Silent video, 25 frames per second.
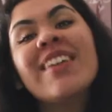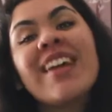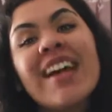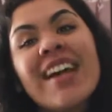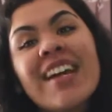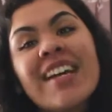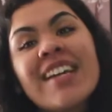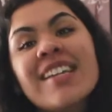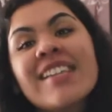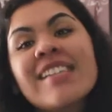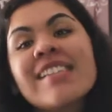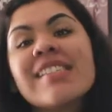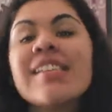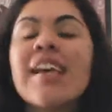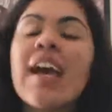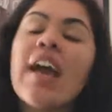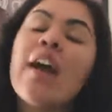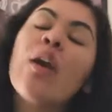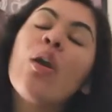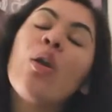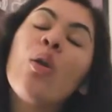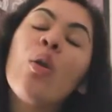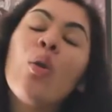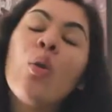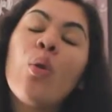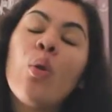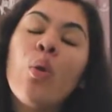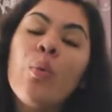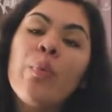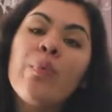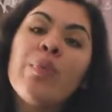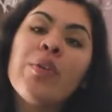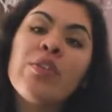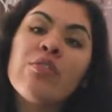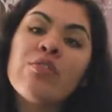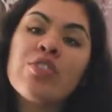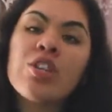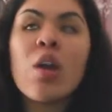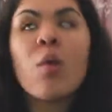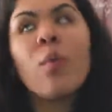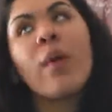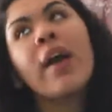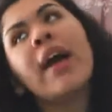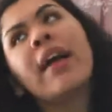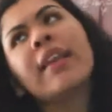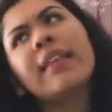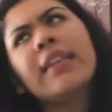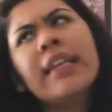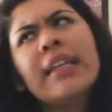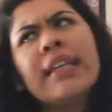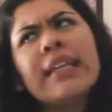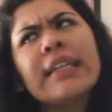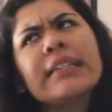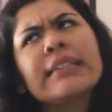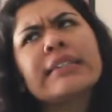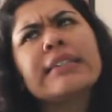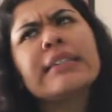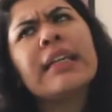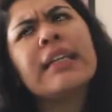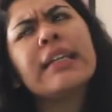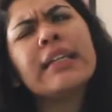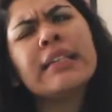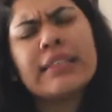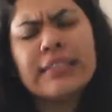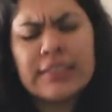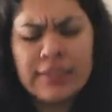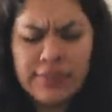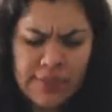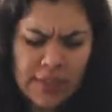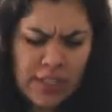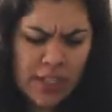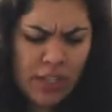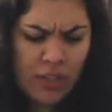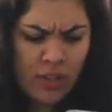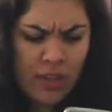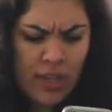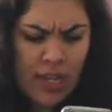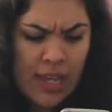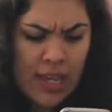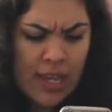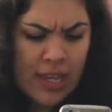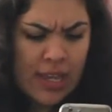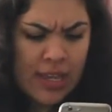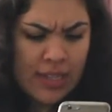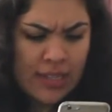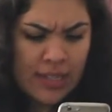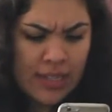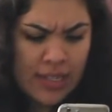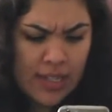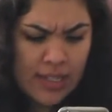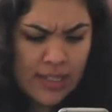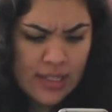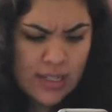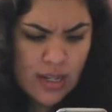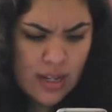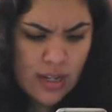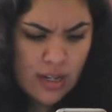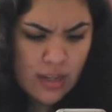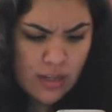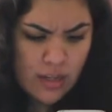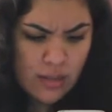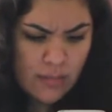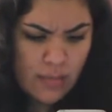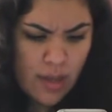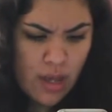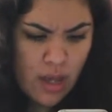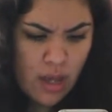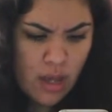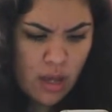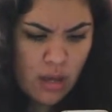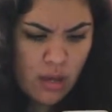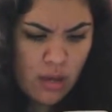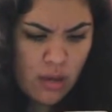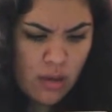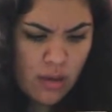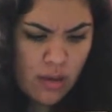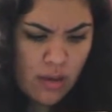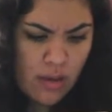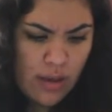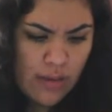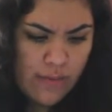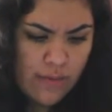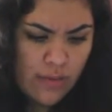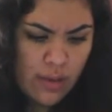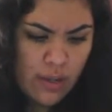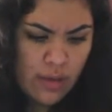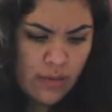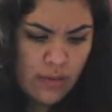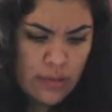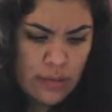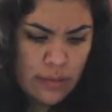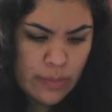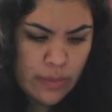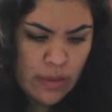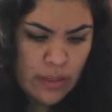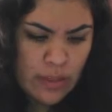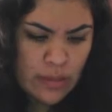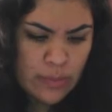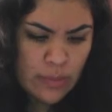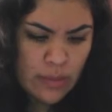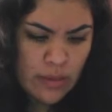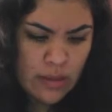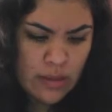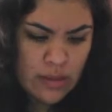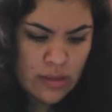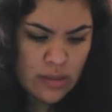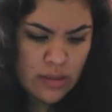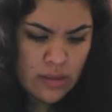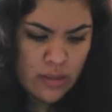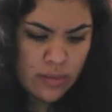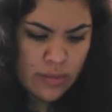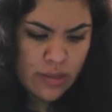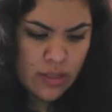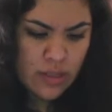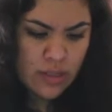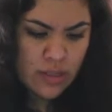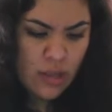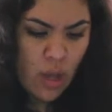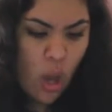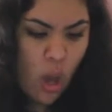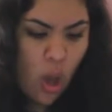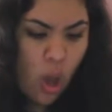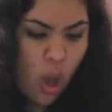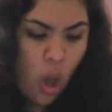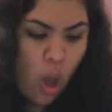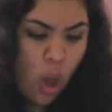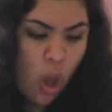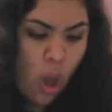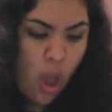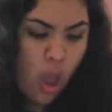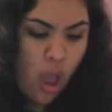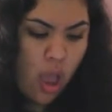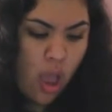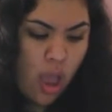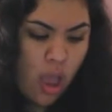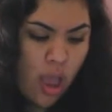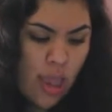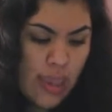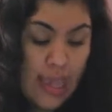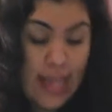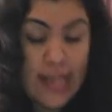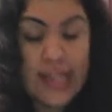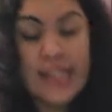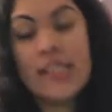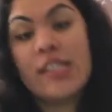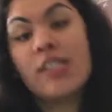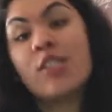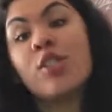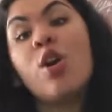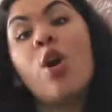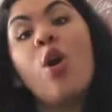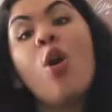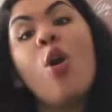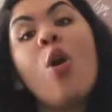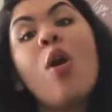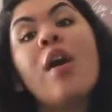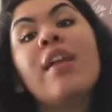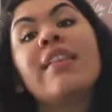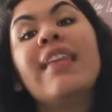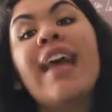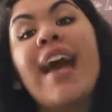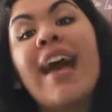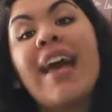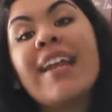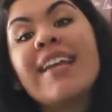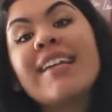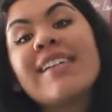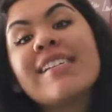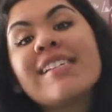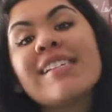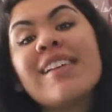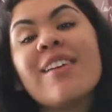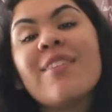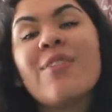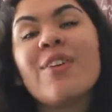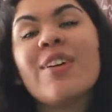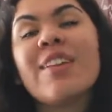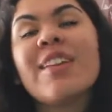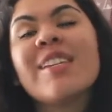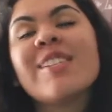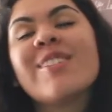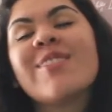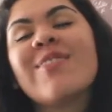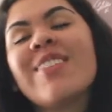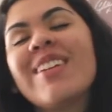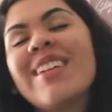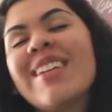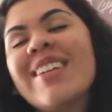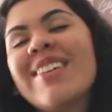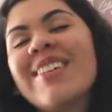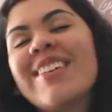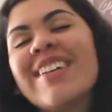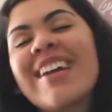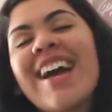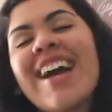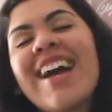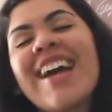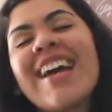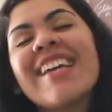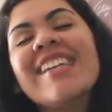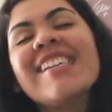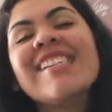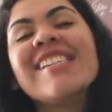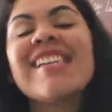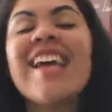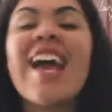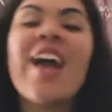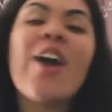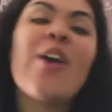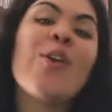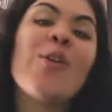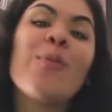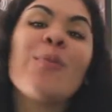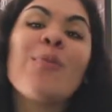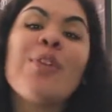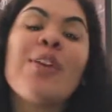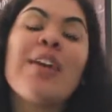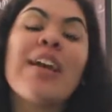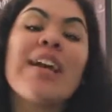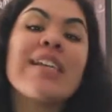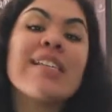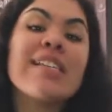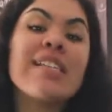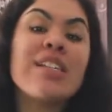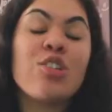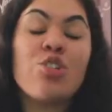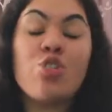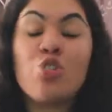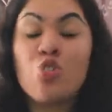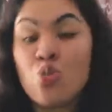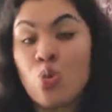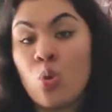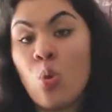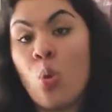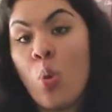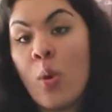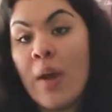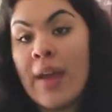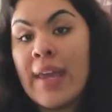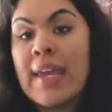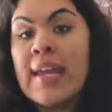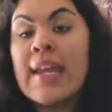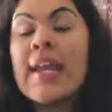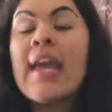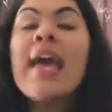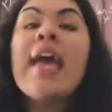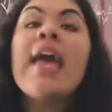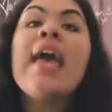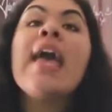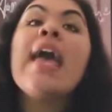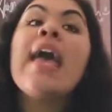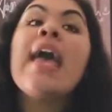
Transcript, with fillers: guys. I hope you enjoyed. Wait, I think it is the end of this video. Did I talk about iPhone covers, body sprays? Yes, so that is it for this video guys. I hope you guys enjoyed.